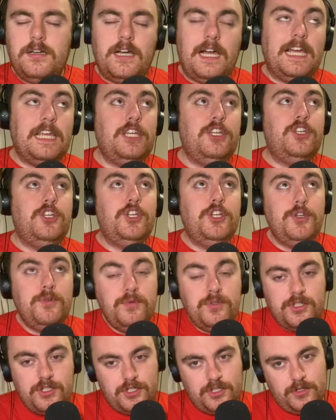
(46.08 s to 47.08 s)
I
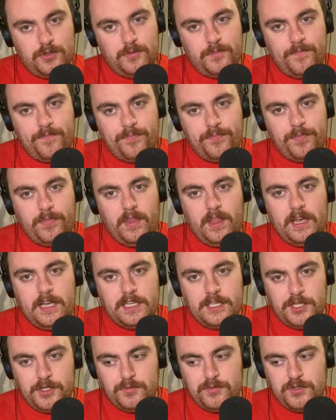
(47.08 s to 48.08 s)
used to.
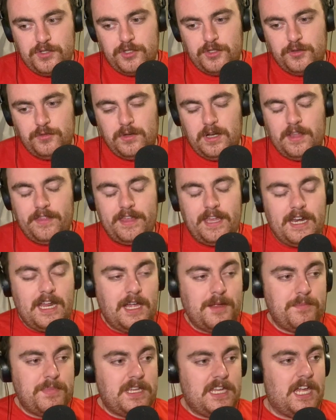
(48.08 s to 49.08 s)
And then I
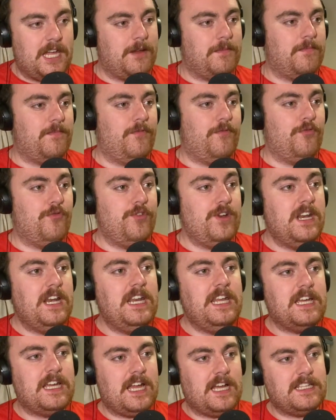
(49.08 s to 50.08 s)
became really
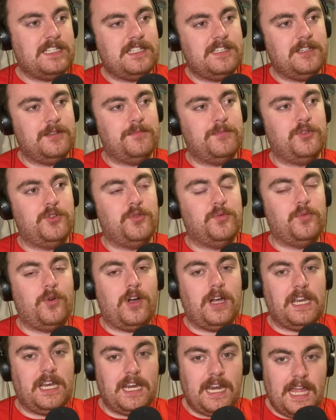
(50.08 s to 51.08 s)
accustomed to what
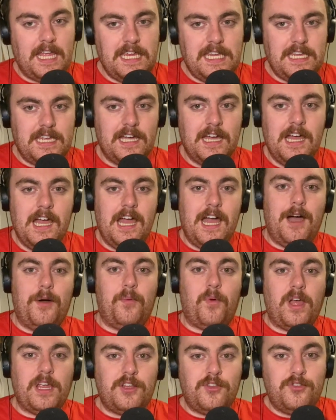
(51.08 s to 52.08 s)
I like and
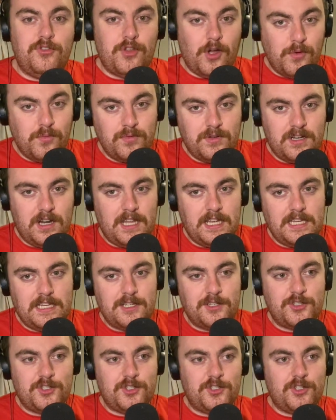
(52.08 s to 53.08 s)
what I don't like.
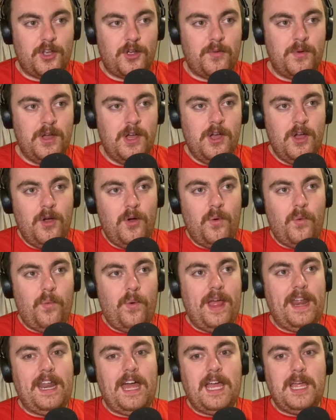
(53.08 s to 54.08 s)
So
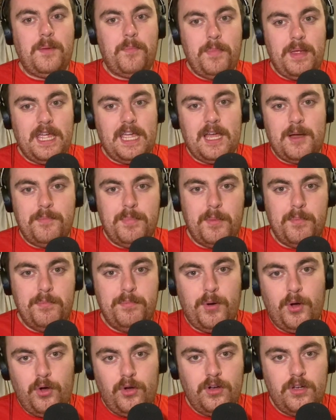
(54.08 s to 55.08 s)
when I pick up a
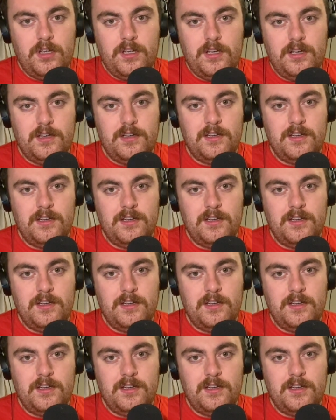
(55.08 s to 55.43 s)
book,